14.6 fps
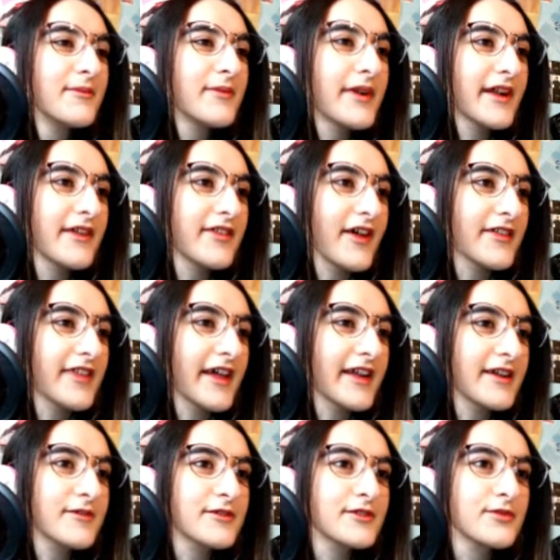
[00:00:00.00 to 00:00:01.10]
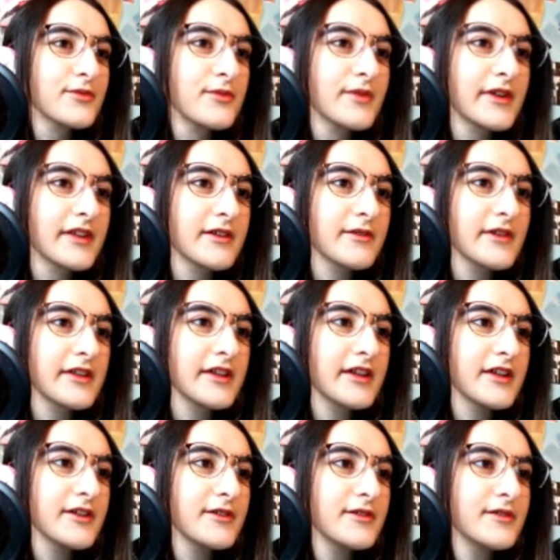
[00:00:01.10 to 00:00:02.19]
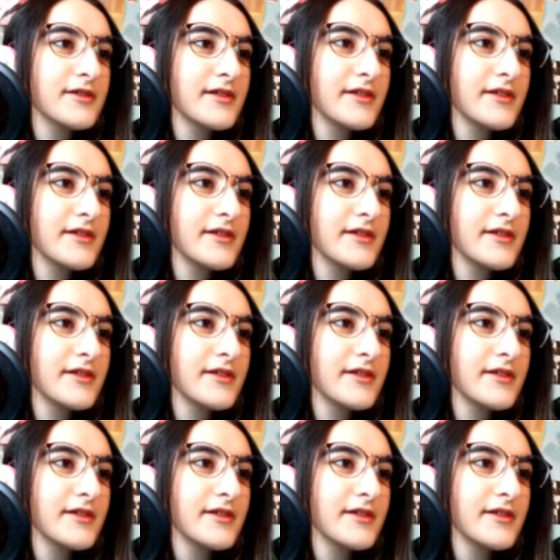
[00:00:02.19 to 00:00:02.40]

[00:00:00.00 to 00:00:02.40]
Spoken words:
But I thought that it was really cute.